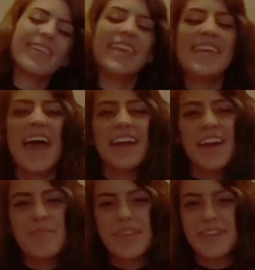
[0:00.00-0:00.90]
And yeah, and
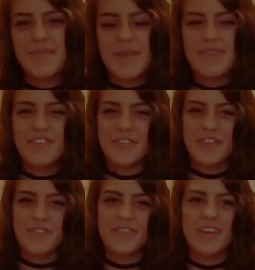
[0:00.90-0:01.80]
I plan to maybe do a
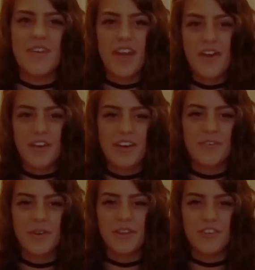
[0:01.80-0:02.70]
little video on coconut
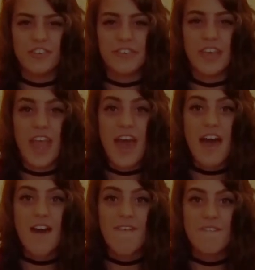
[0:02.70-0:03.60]
oil and just like
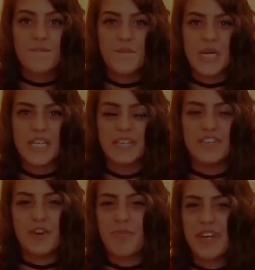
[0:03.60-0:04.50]
how fucking
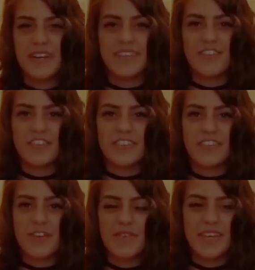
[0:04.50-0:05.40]
dope it is, and
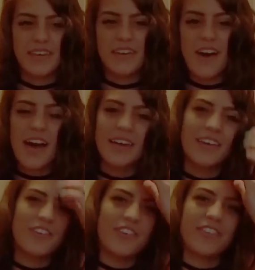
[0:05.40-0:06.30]
just, I mean, God,
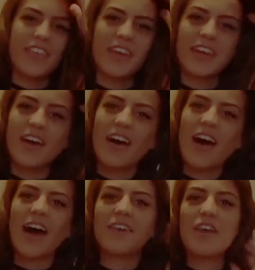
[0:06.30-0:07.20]
it's just like,
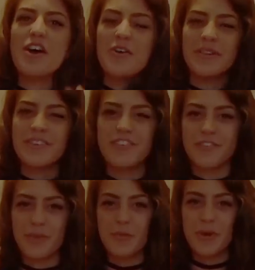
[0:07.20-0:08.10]
I don't know, it's
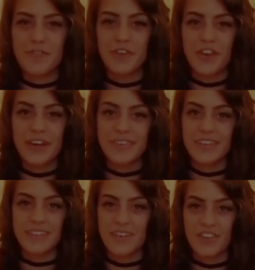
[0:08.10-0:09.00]
just like one of the greatest
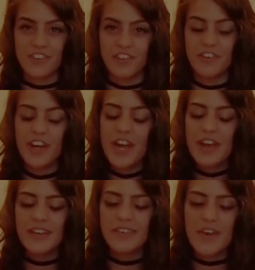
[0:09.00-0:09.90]
things ever too.
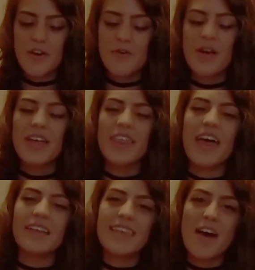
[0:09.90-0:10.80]
So
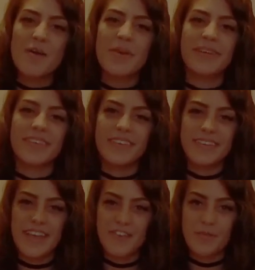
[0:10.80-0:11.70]
that's how I basically
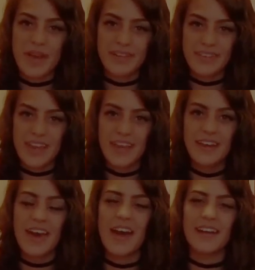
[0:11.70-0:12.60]
saved my
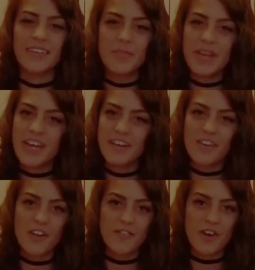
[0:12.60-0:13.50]
skin. I eliminated
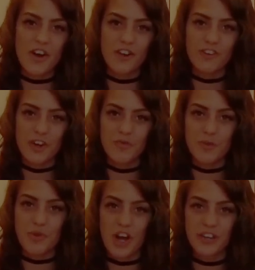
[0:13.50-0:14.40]
all of the harsh,
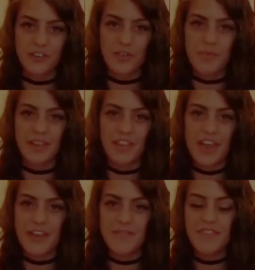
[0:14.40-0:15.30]
harmful products from my
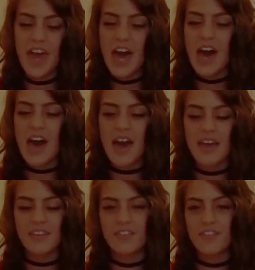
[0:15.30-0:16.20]
life.
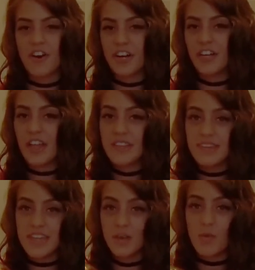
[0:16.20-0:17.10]
I started
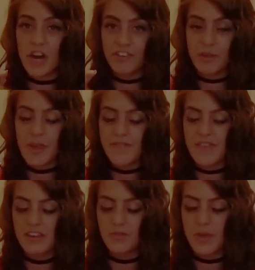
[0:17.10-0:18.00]
cleansing and washing my
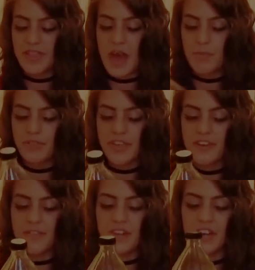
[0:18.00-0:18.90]
face with apple
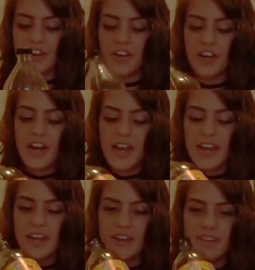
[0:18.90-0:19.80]
cider vinegar,
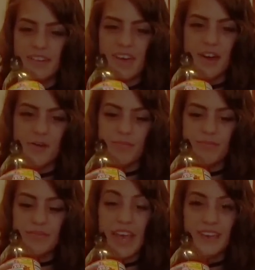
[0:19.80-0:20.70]
and
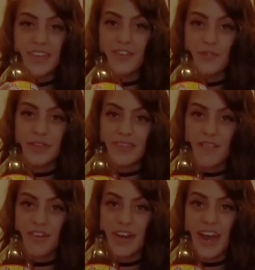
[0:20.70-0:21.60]
yes, I do this
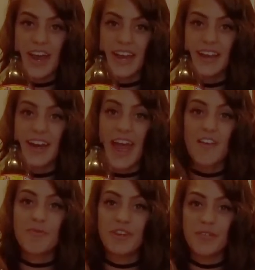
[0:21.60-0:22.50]
every day, and I
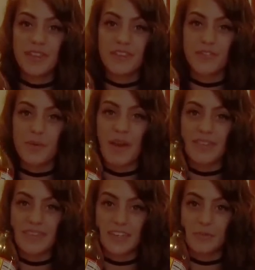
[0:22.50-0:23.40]
have been doing this for
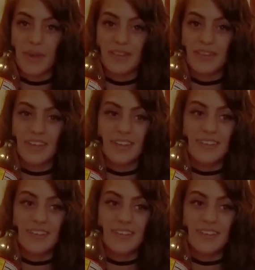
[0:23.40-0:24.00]
about 6 months, and